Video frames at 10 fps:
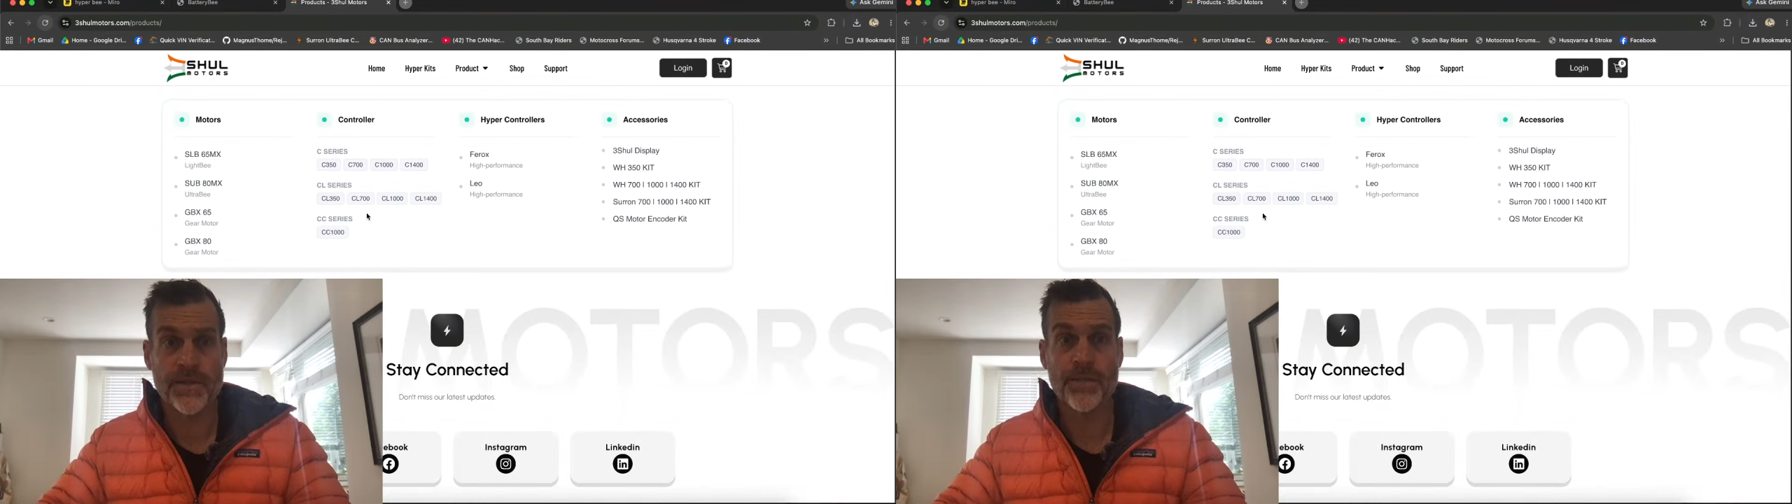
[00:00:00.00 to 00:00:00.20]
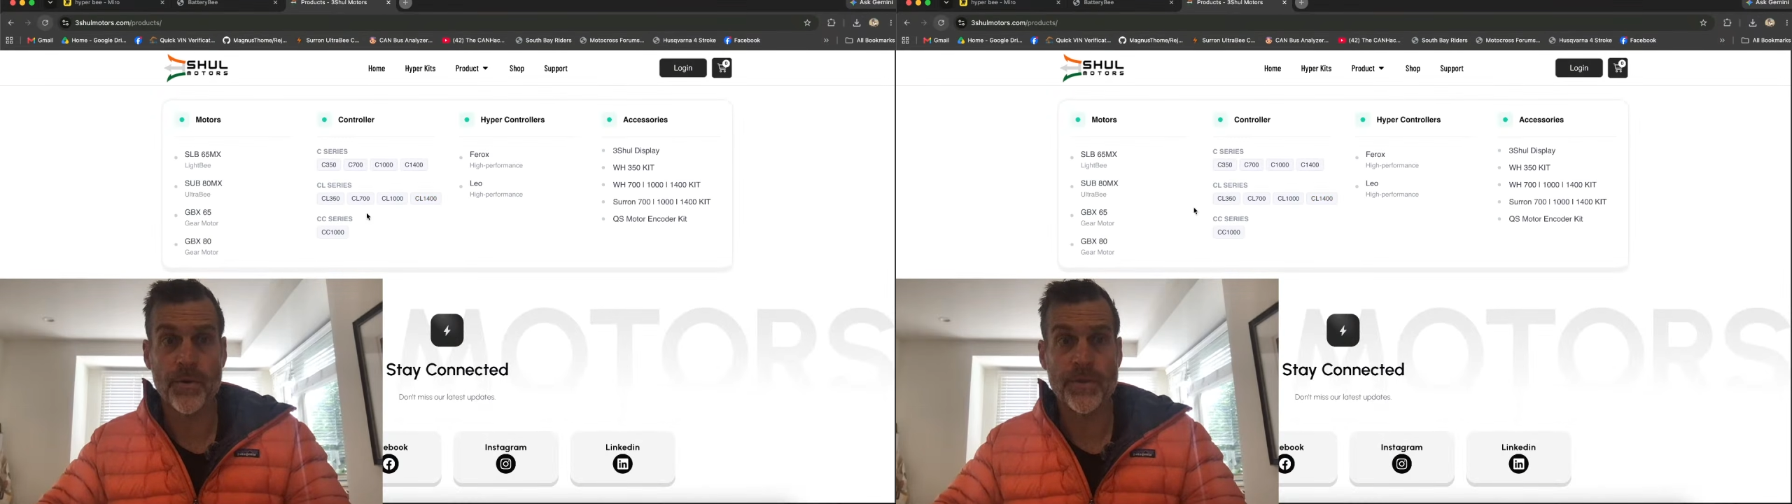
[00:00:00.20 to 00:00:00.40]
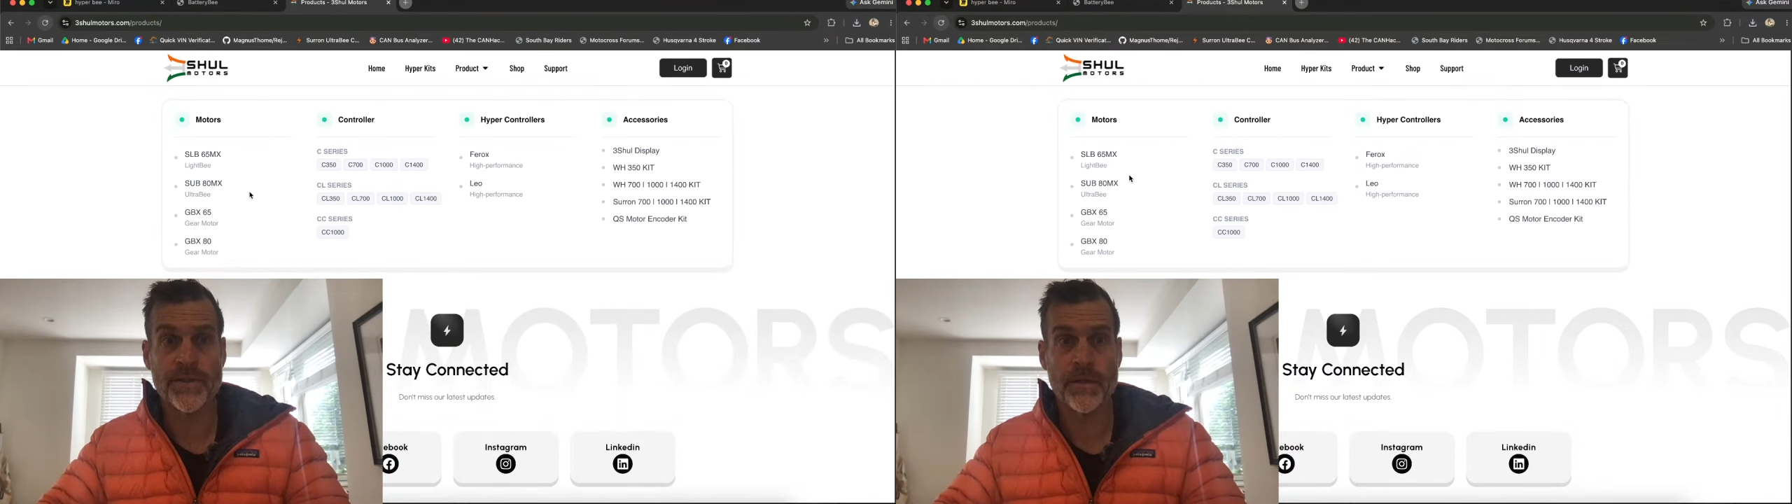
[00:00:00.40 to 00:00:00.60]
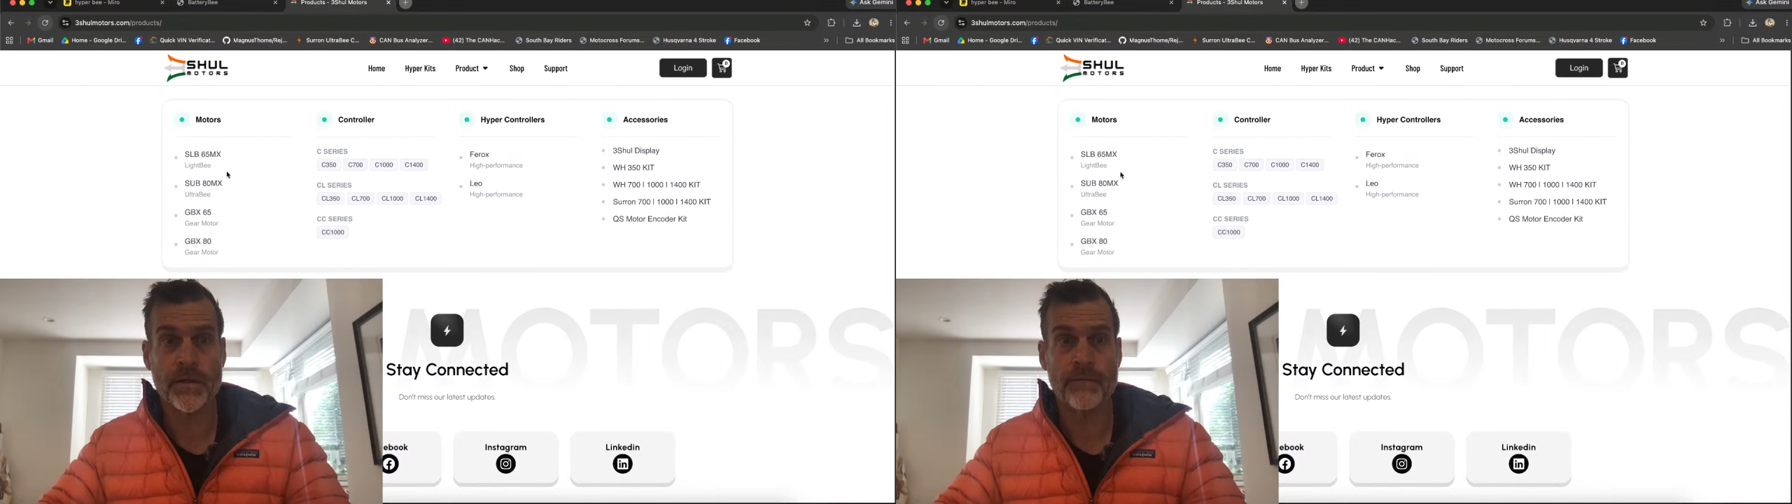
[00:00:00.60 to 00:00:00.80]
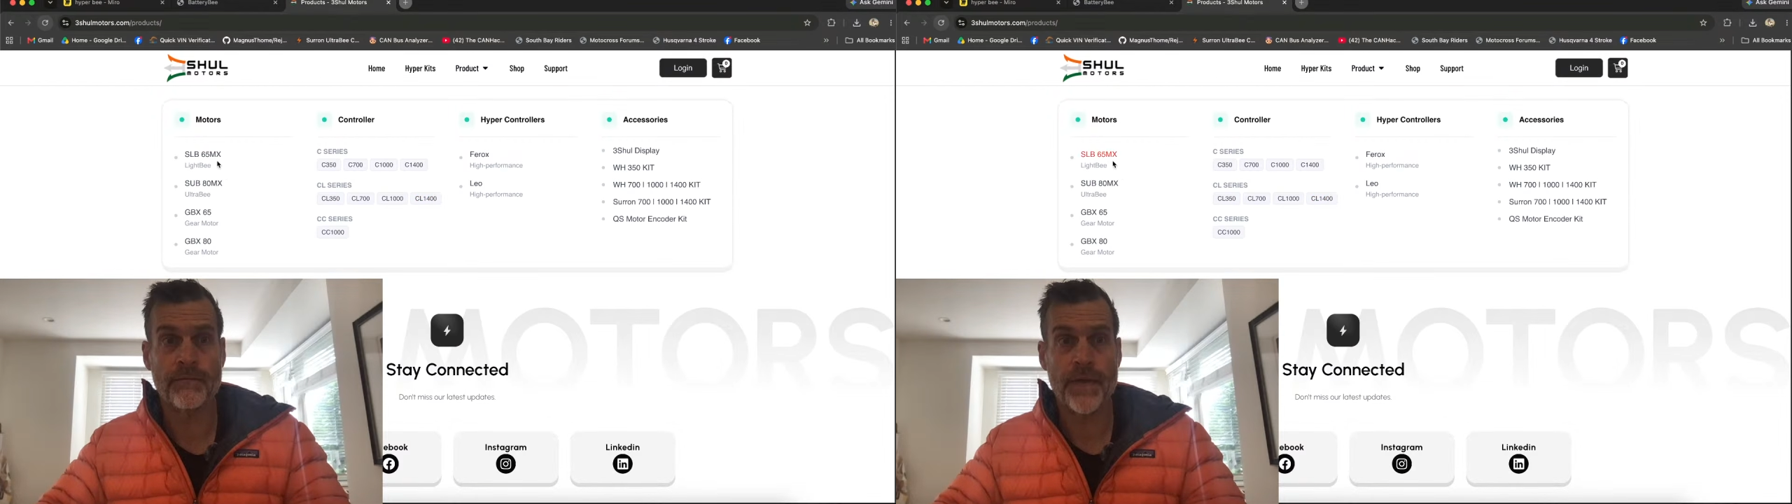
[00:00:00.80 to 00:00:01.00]
simple reason
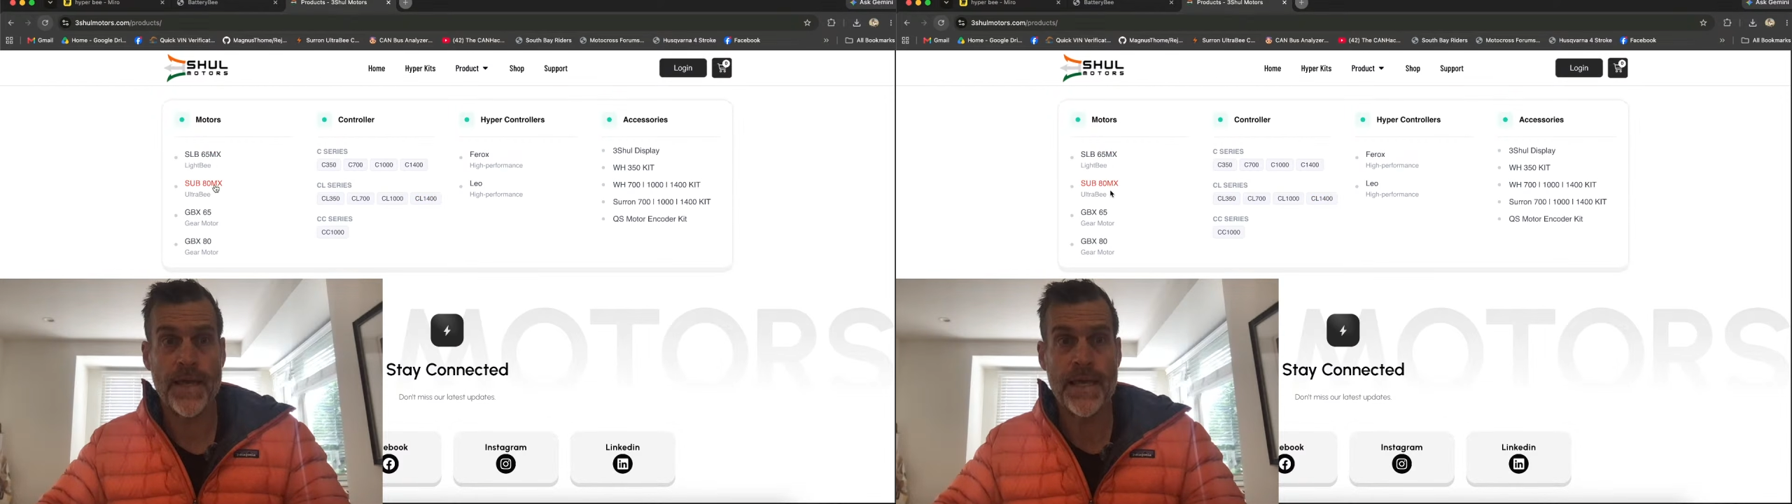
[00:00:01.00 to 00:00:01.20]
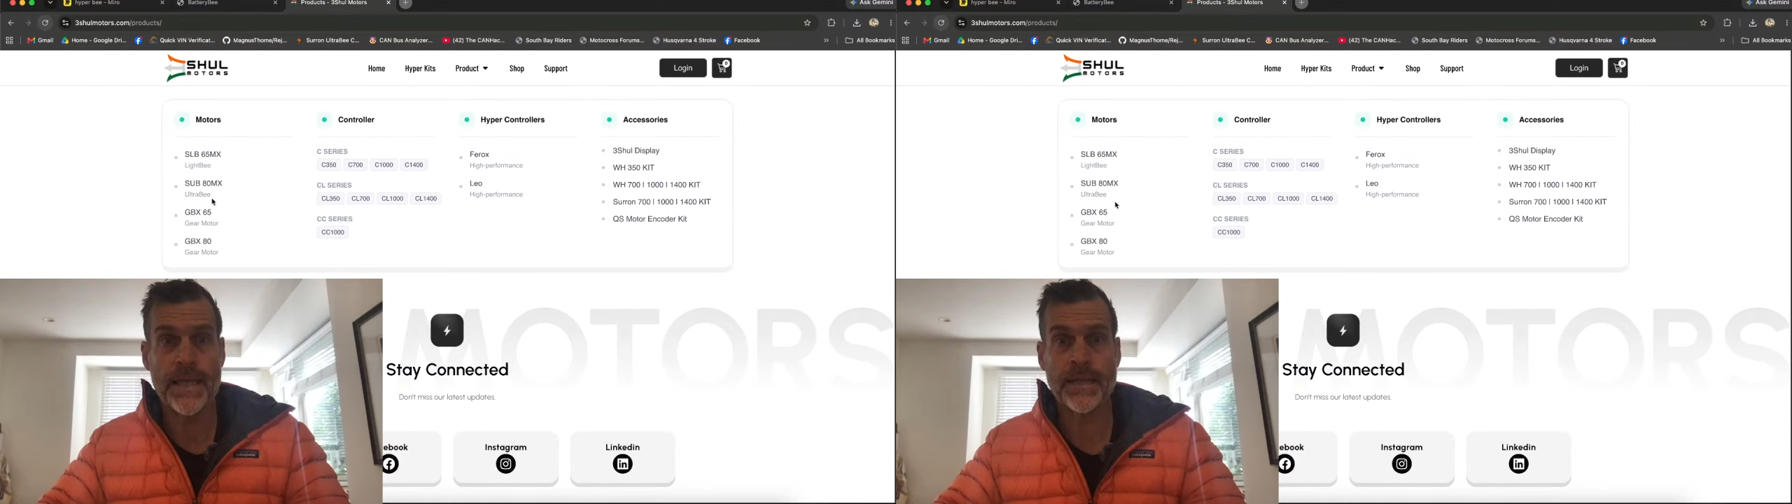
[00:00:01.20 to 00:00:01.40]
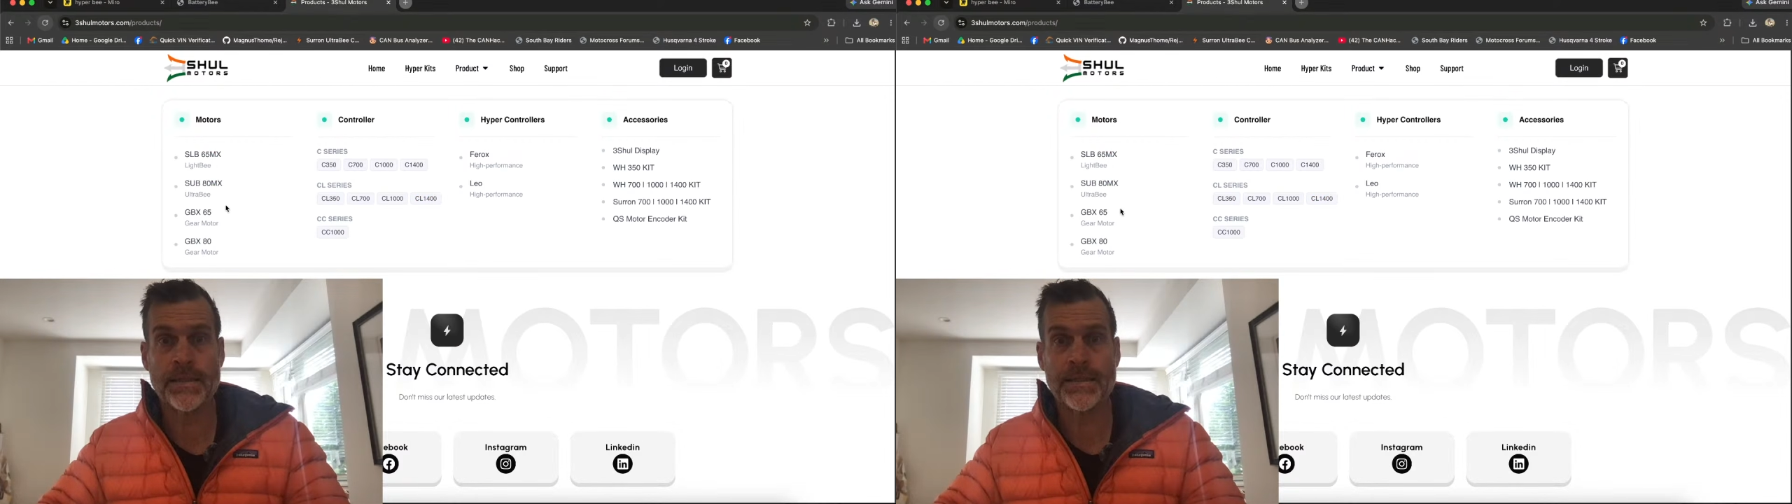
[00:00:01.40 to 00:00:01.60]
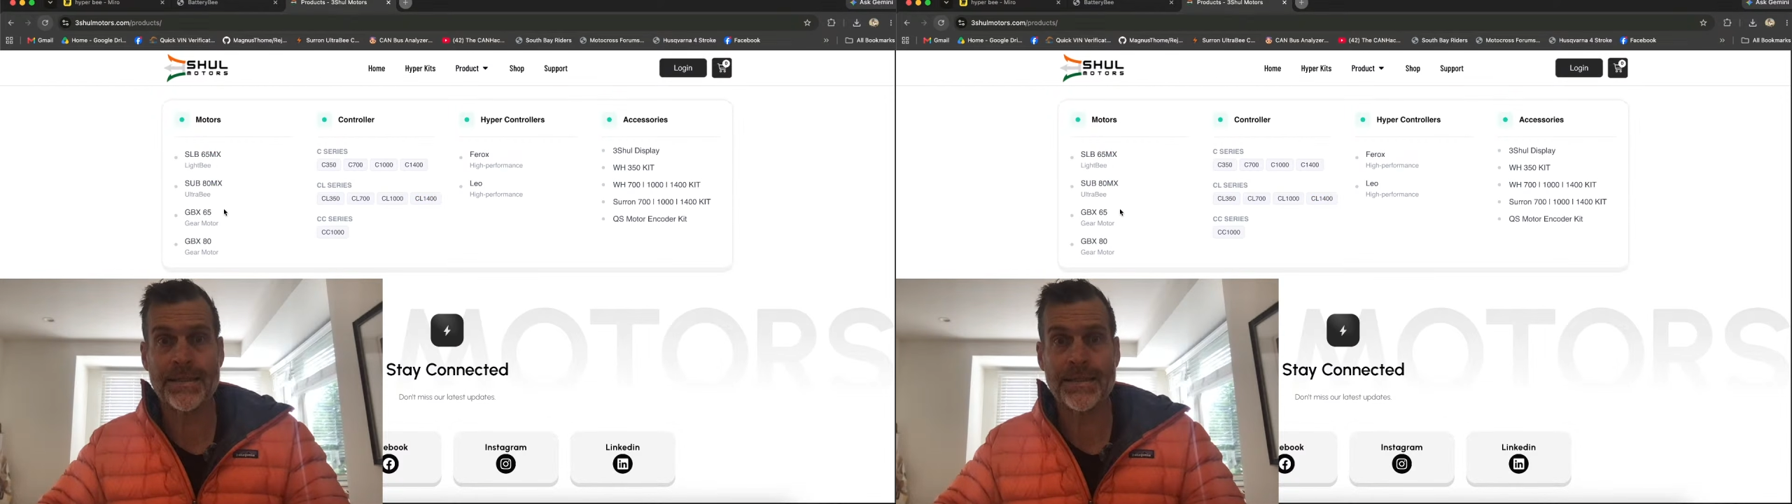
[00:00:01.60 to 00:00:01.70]
of it is